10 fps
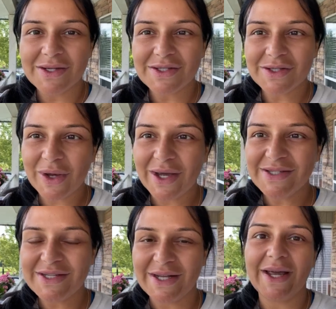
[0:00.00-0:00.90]
So guys,
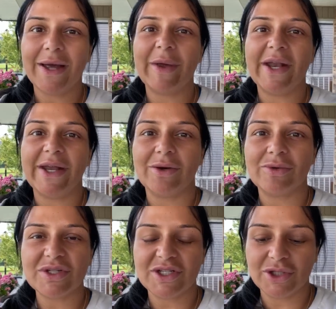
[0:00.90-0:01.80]
today I'm heading
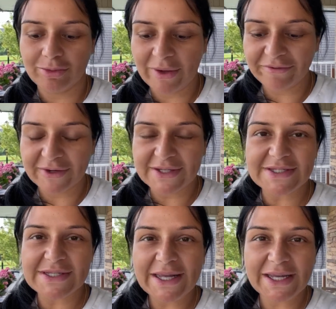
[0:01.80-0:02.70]
out to my
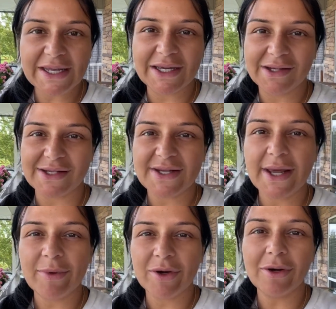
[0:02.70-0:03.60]
friend's lake at
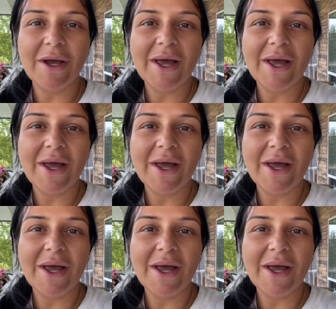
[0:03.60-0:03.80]
Tabor